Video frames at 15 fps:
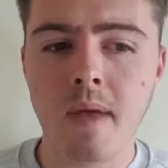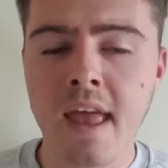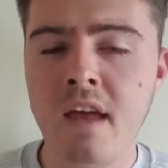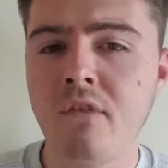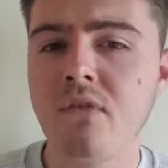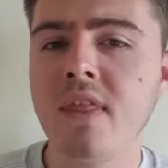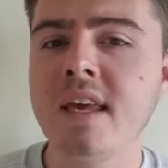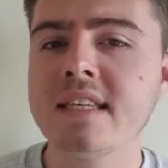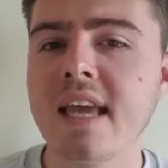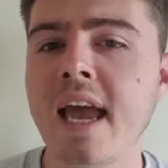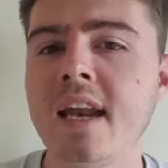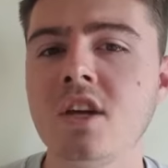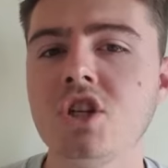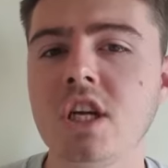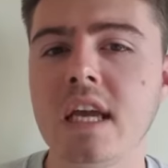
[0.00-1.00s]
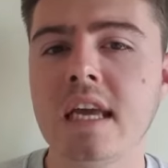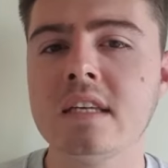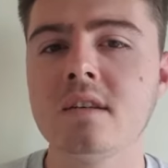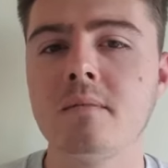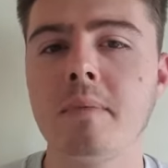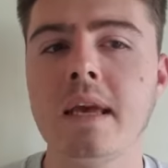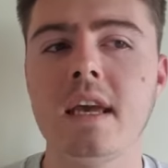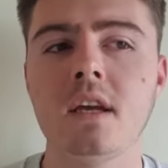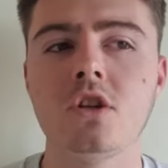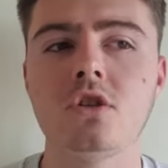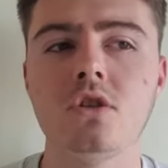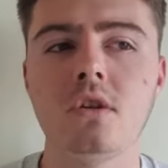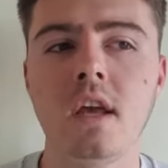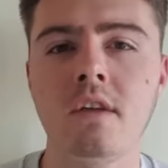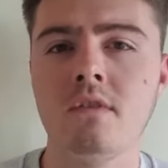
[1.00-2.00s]
if this energy isn't being,
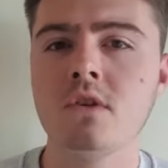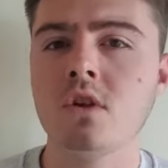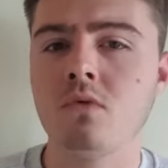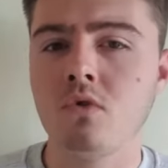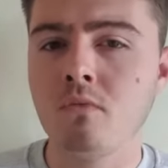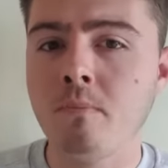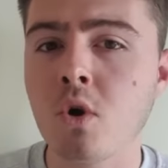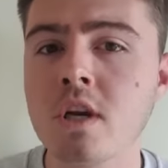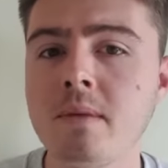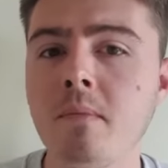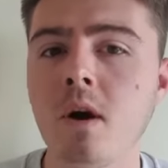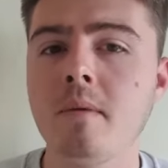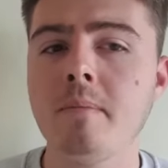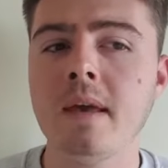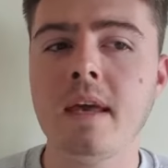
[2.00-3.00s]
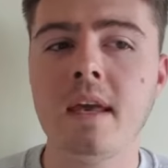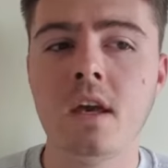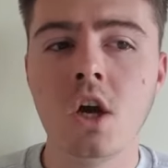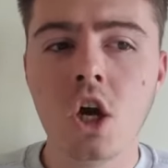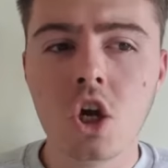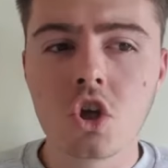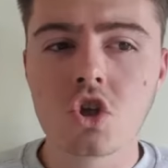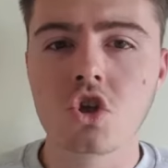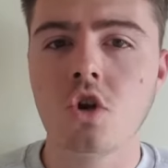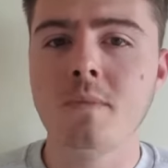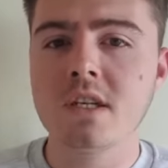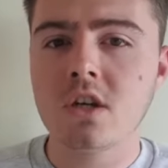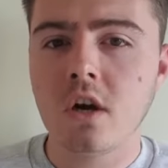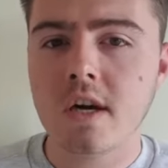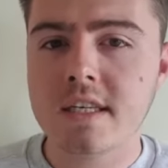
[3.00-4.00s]
so your body might be
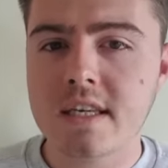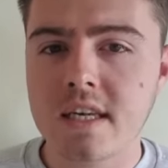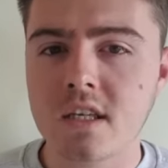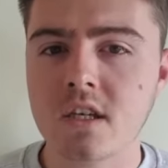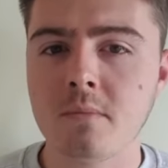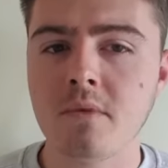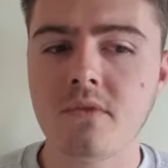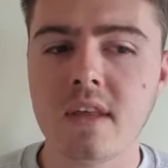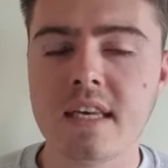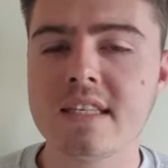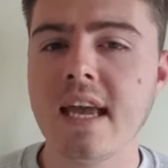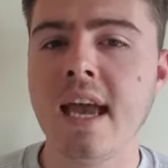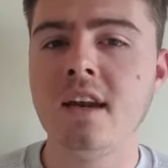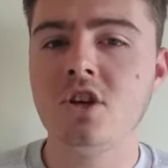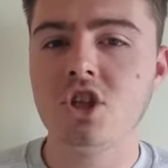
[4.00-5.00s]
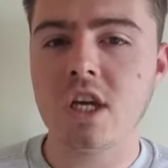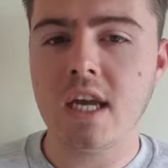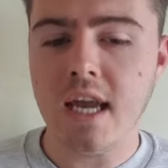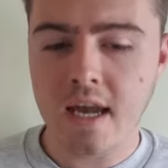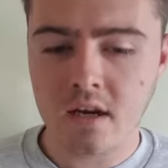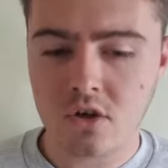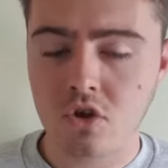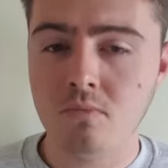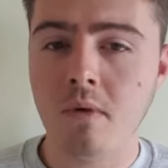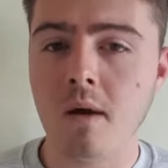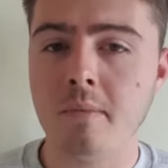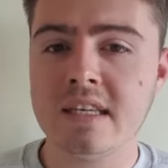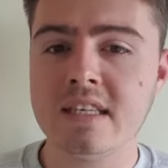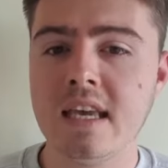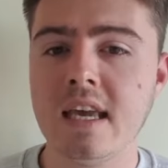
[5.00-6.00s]
somatizing some of this energy, and you might
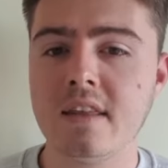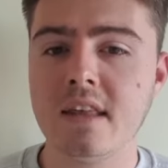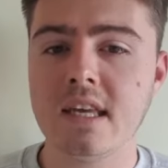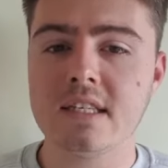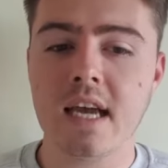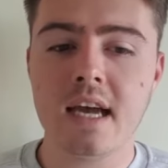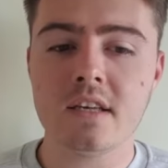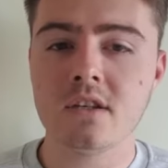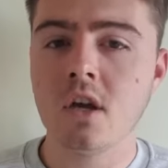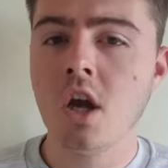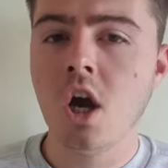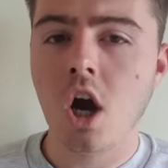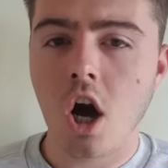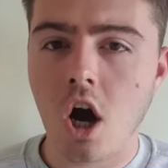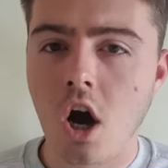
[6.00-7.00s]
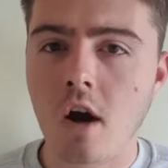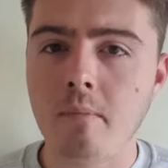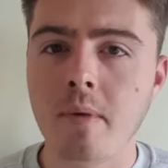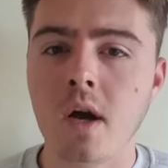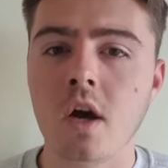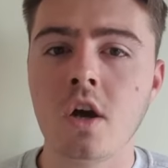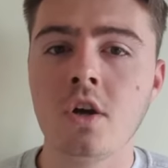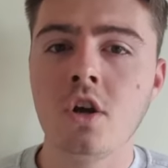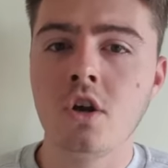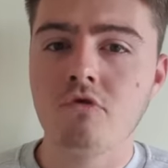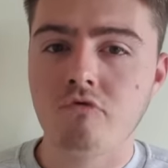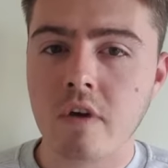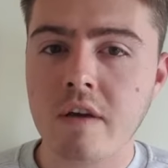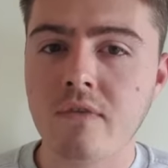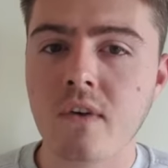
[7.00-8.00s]
be seeing this as heartburn,
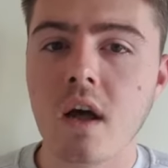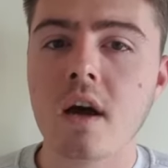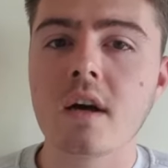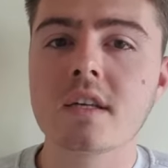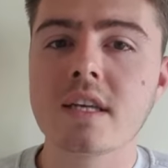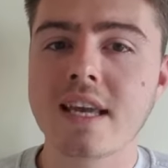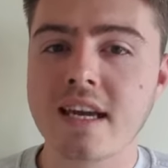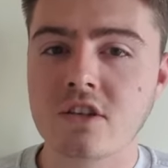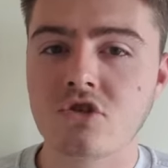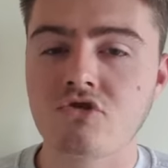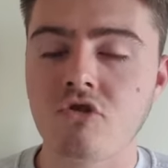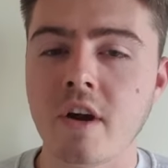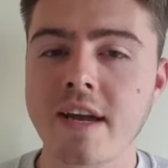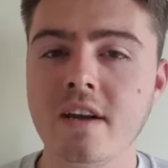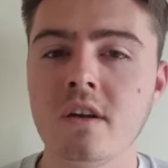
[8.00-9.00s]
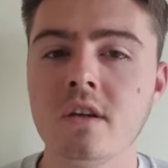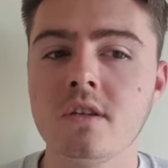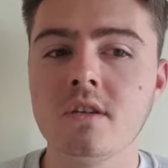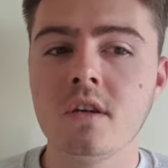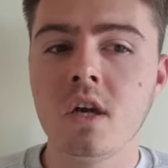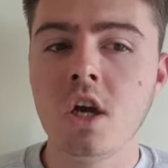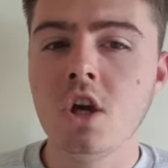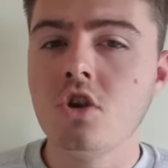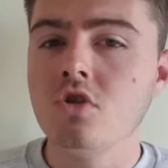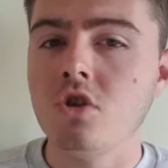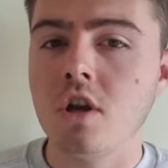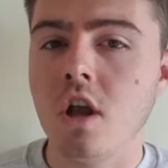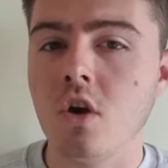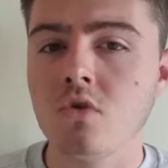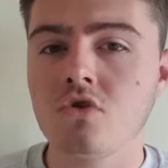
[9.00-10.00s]
reflux, gastritis,
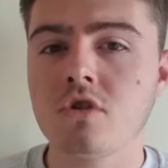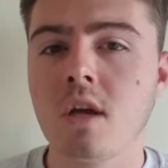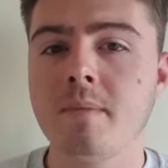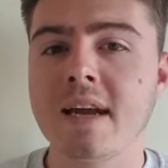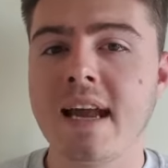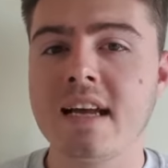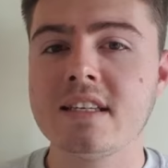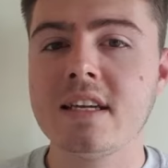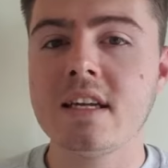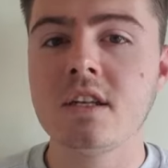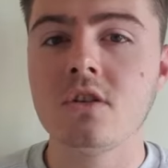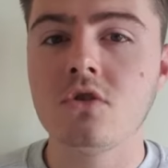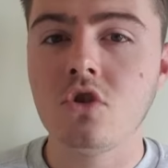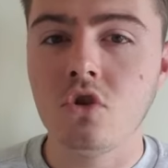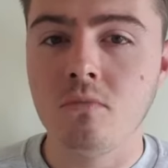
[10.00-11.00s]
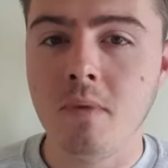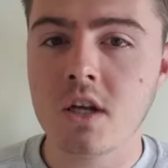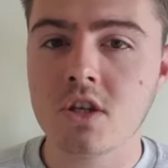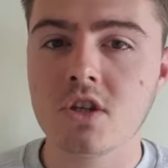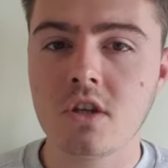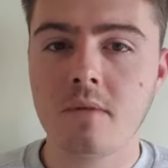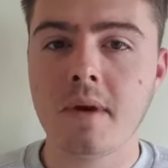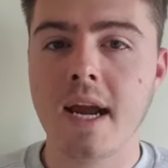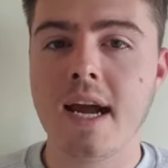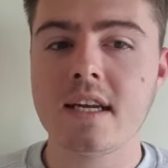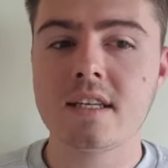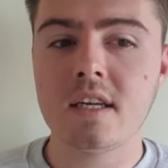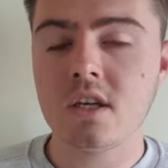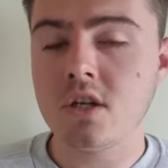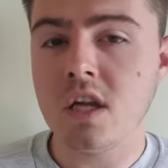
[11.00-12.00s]
low stomach acid, too much stomach
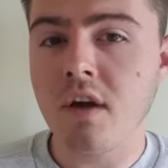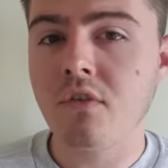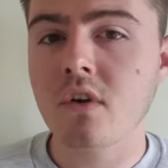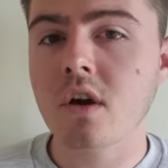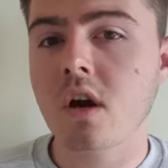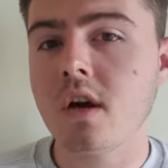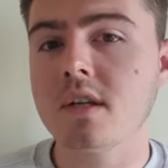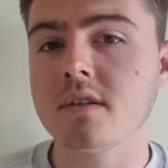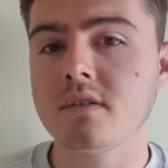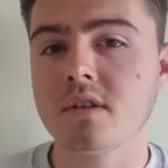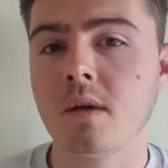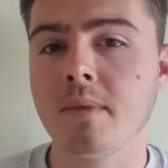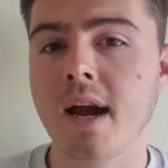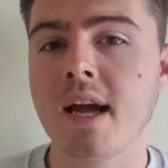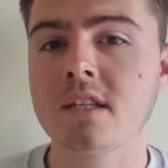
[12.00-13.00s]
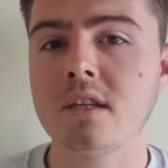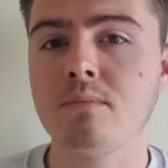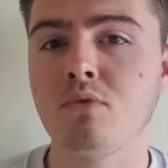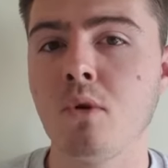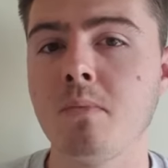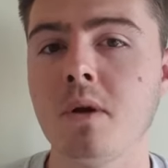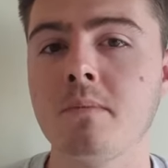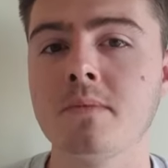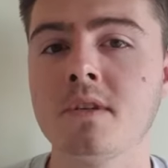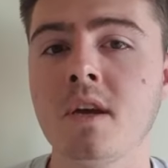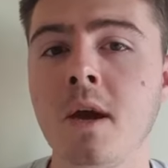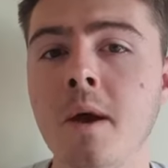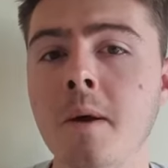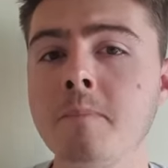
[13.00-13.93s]
acid, different kinds of stomach acid problems